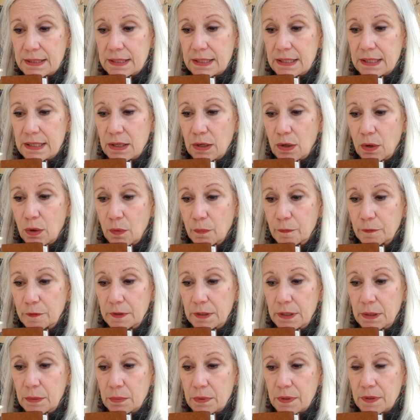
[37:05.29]
hopefully
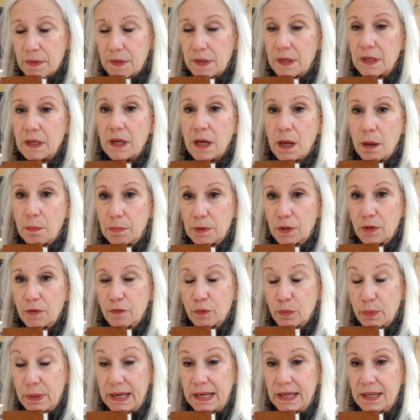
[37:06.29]
within a couple of
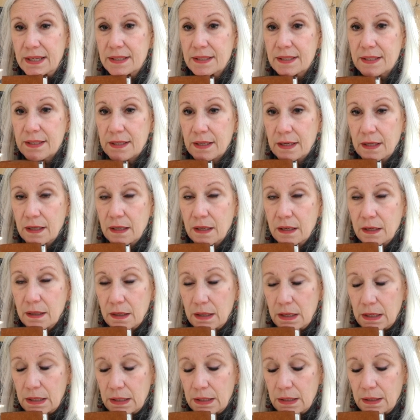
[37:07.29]
weeks
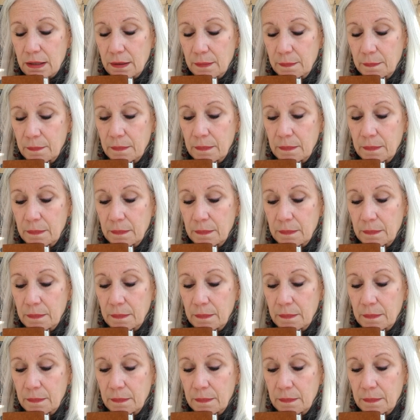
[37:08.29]
um,